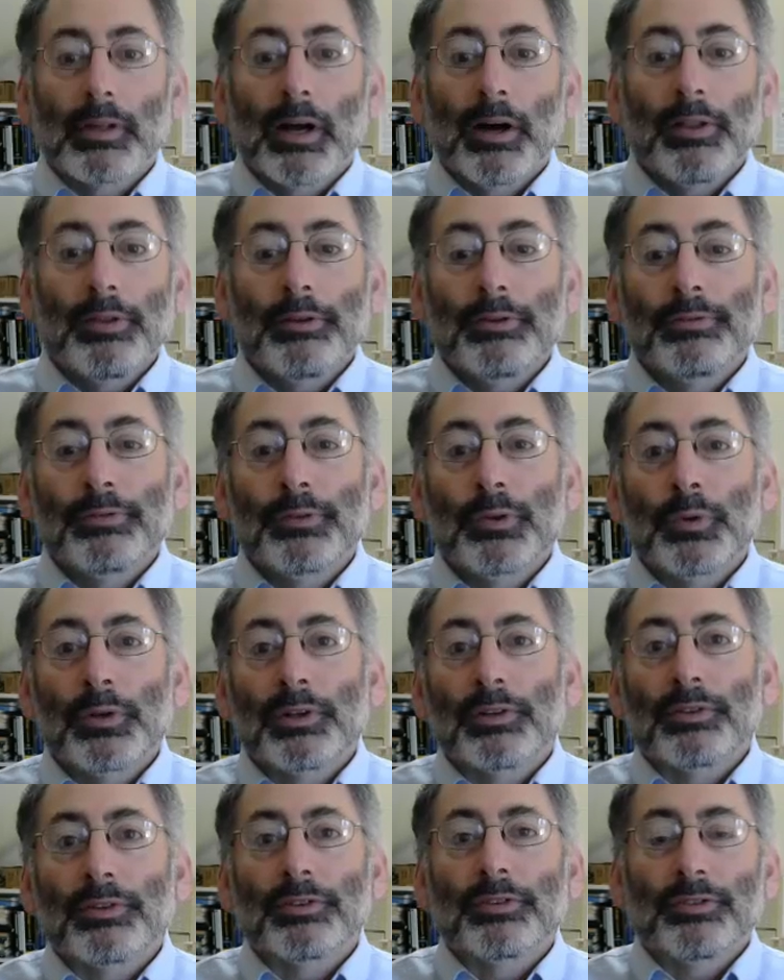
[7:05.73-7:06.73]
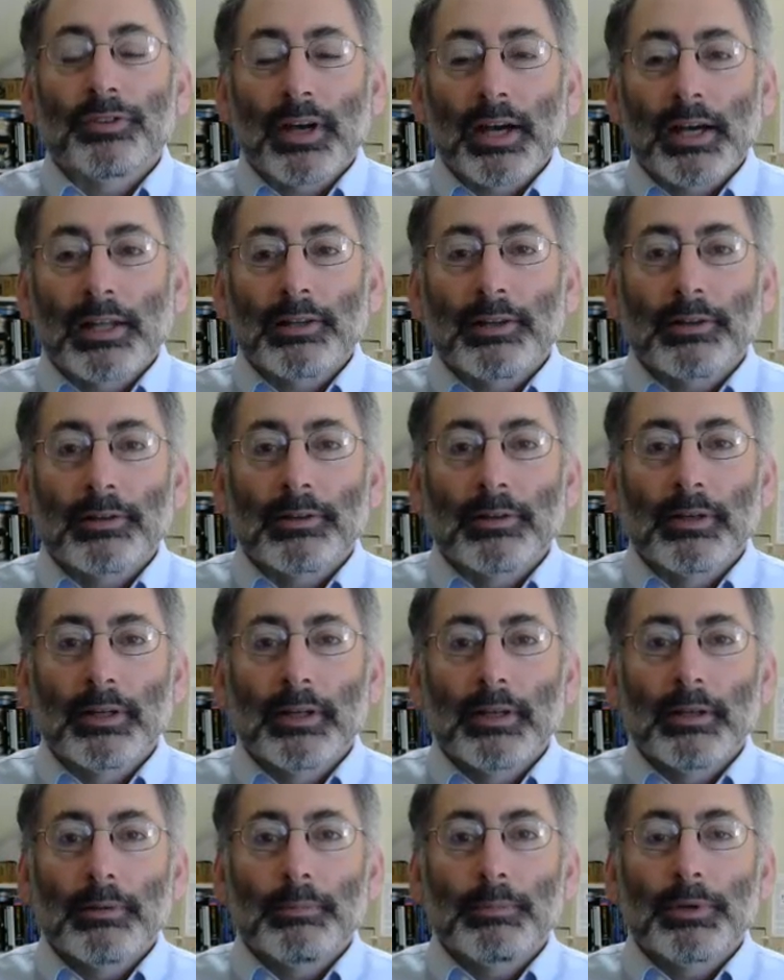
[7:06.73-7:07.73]
Others view it as a silo,
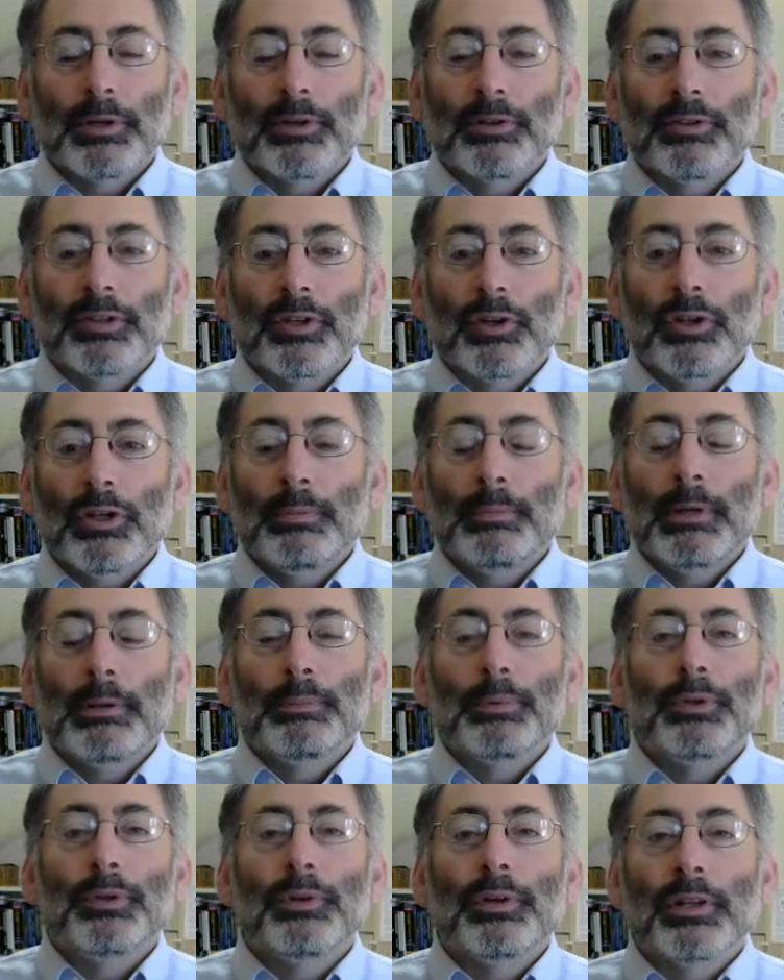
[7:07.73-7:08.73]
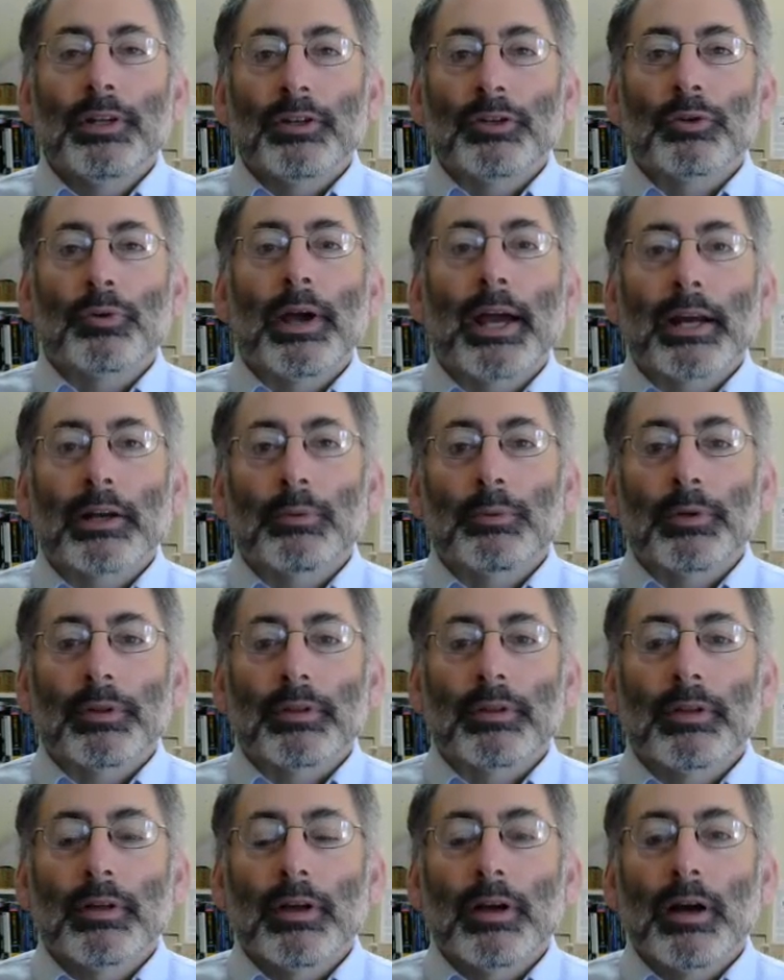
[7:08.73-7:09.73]
because the only people you can interact
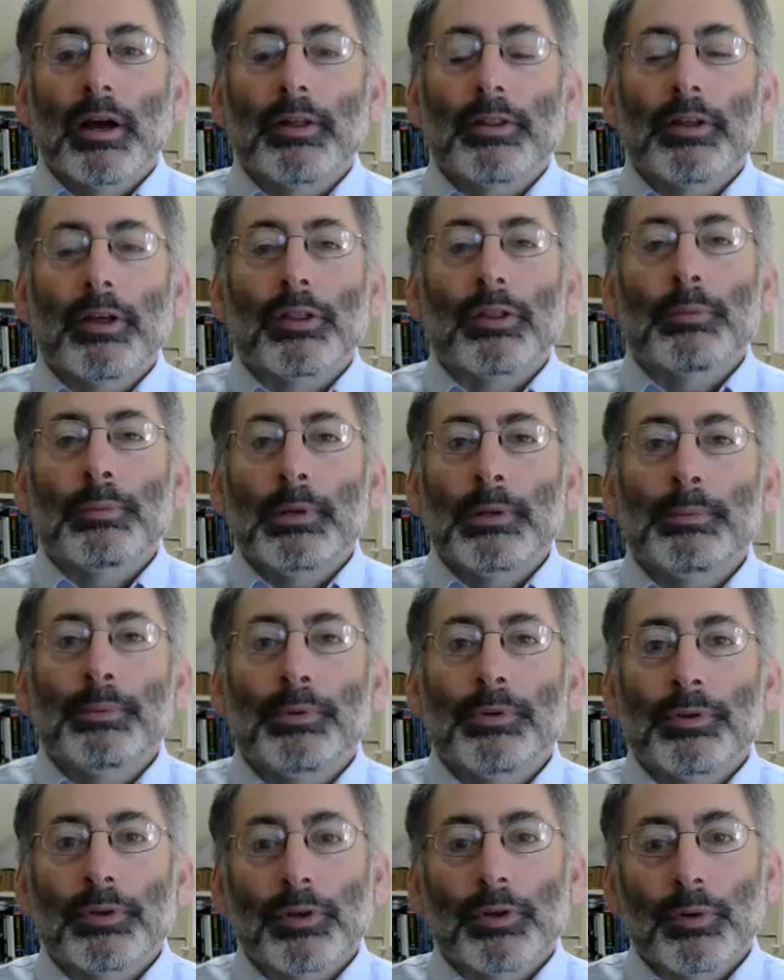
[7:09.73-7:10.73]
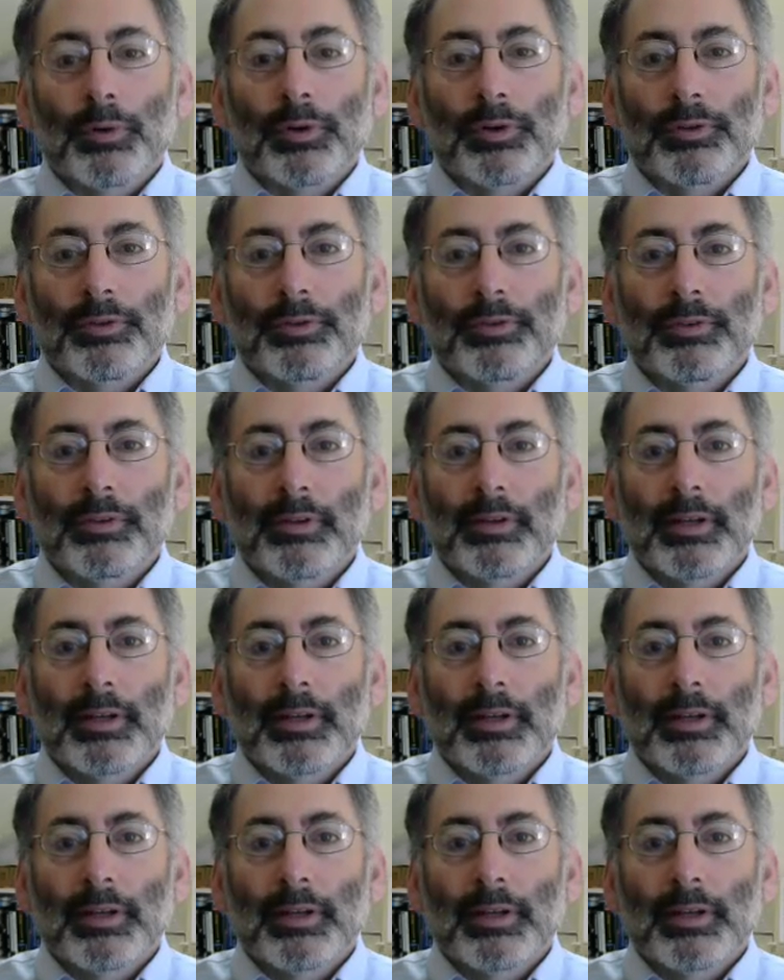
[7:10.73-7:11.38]
with are the other people in the course.